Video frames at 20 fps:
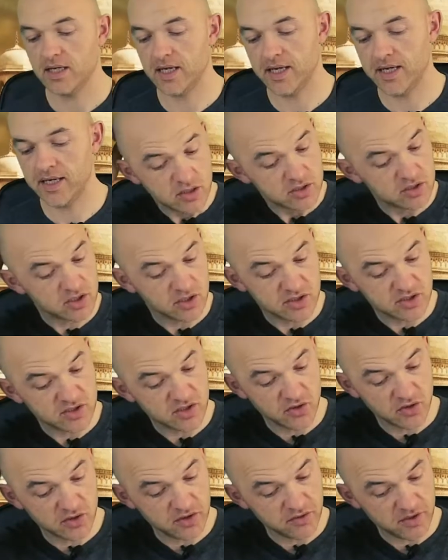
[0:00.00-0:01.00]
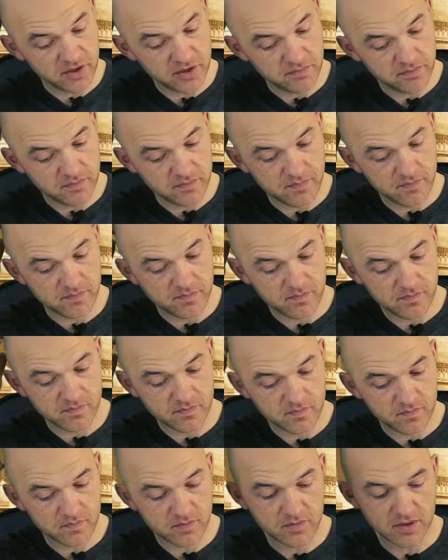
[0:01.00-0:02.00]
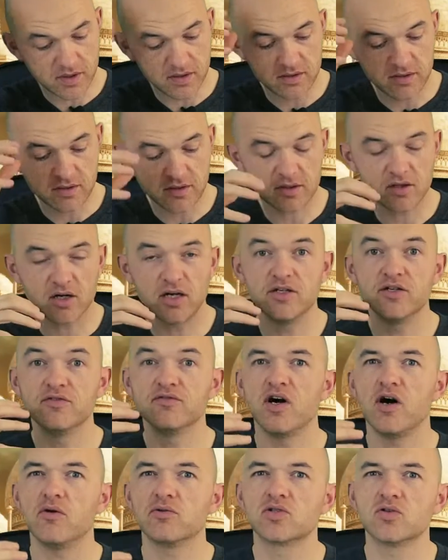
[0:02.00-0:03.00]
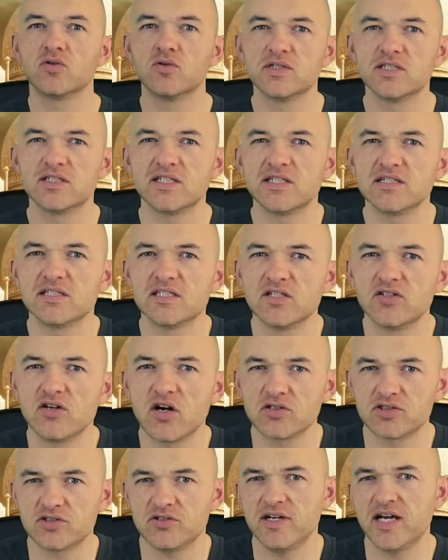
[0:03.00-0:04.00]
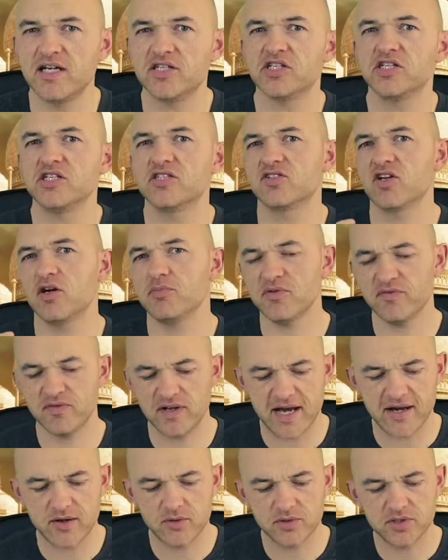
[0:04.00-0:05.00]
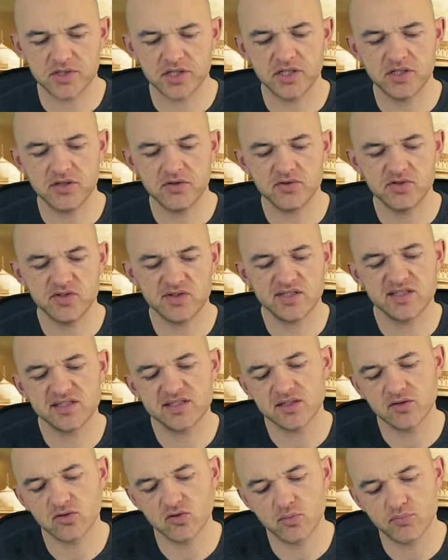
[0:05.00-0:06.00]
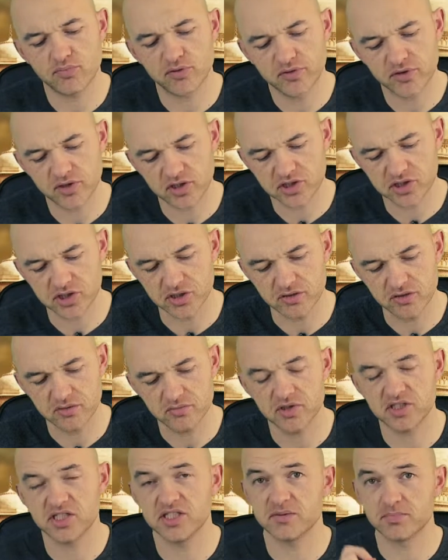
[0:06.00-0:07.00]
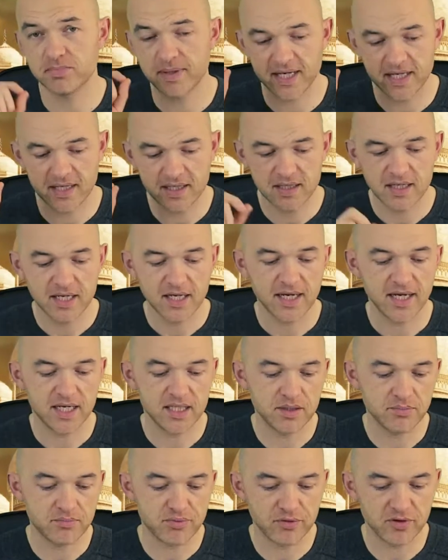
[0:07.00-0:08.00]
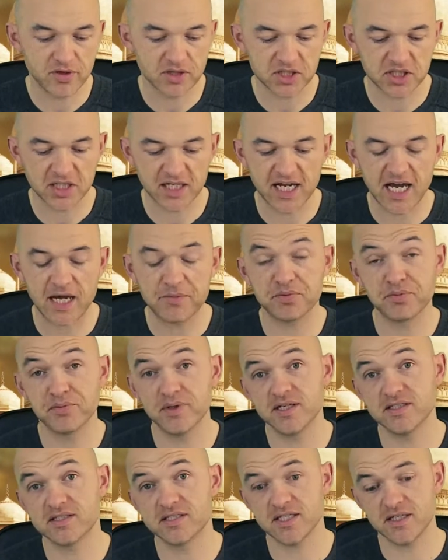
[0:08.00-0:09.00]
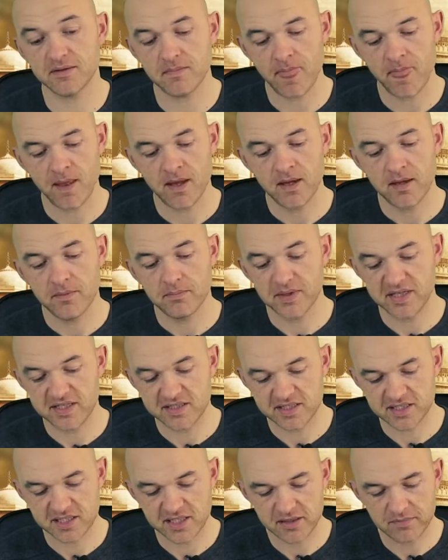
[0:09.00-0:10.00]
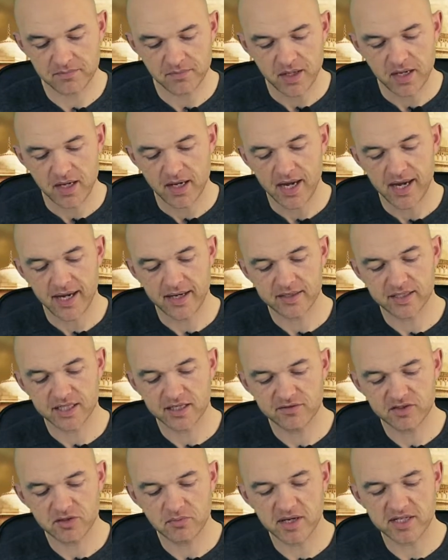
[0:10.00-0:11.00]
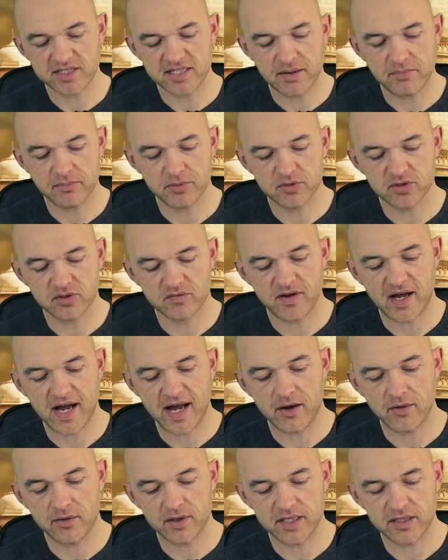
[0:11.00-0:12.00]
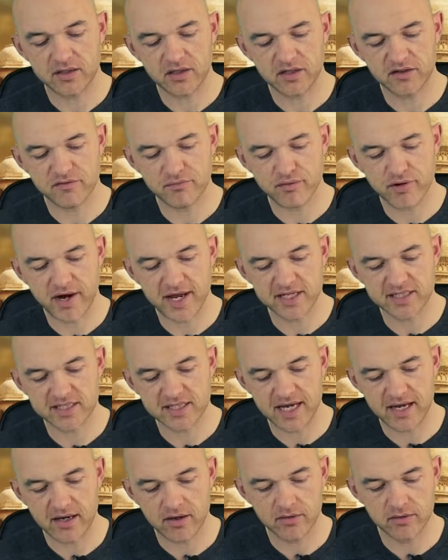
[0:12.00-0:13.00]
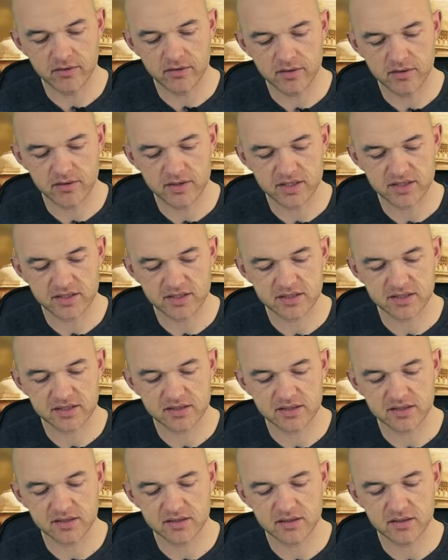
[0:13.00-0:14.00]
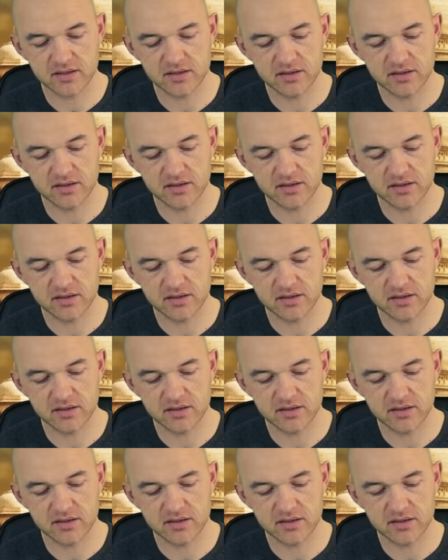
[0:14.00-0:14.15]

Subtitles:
And so there's another kind of, I would call this his indoctrination, his type of language, and he uses this thing called production, which is P, and then production capability, PC. And he gives some examples of how he kind of breaks down this